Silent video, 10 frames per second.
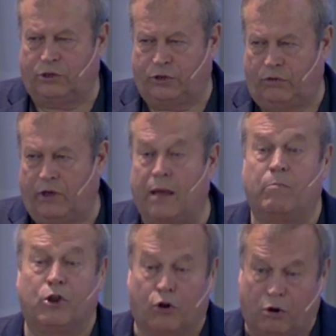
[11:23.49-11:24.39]
to them,
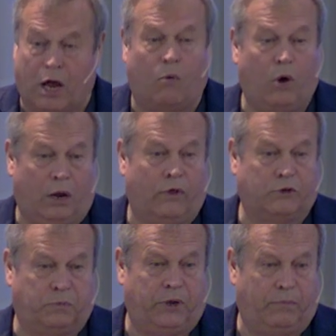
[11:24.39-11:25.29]
but you're not one of
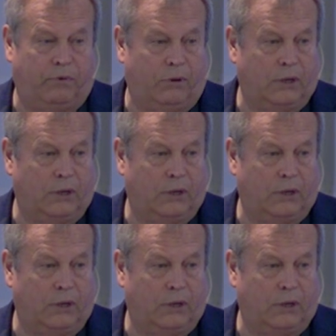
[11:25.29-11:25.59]
those people.